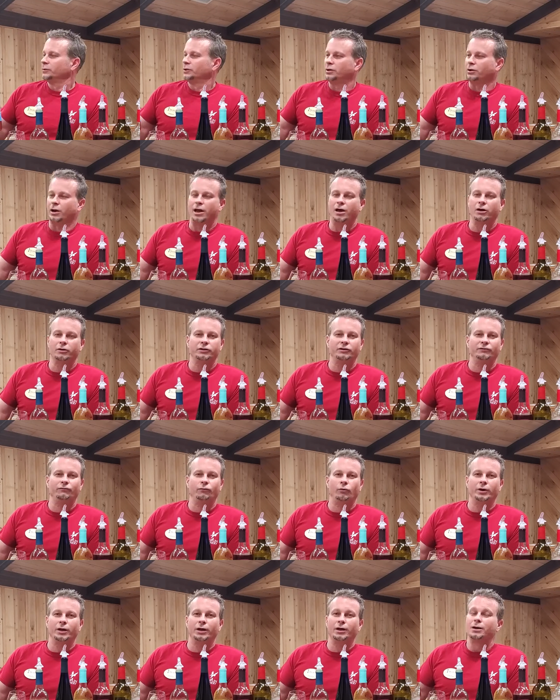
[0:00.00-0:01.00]
they're healthy
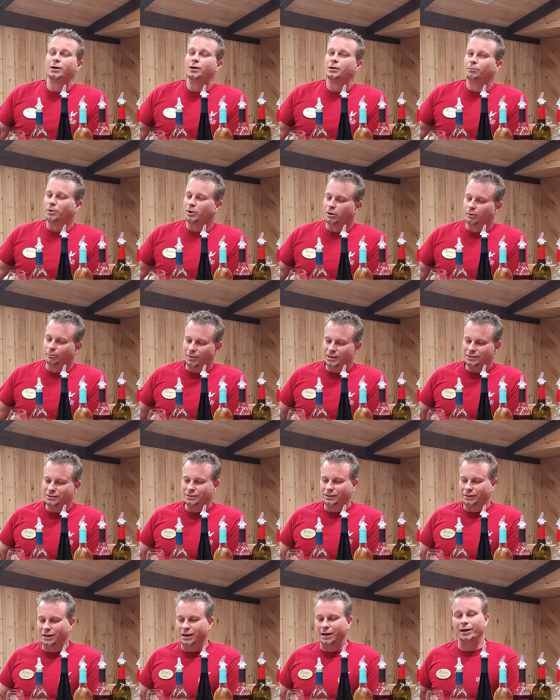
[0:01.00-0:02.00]
for you, but our
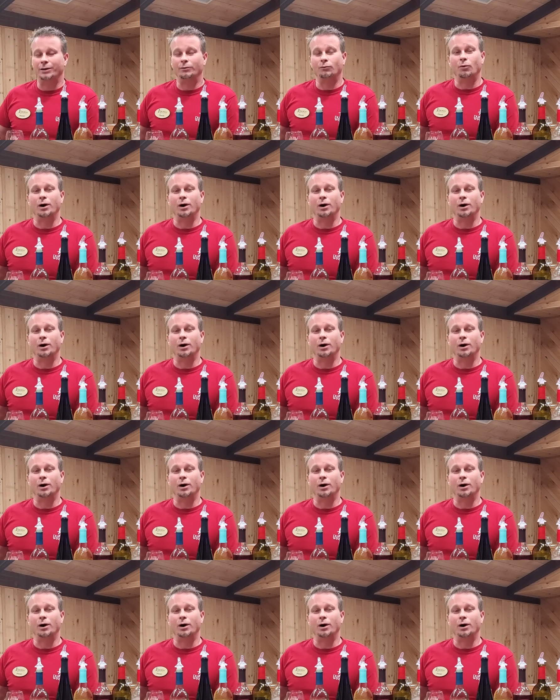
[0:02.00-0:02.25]
muscadine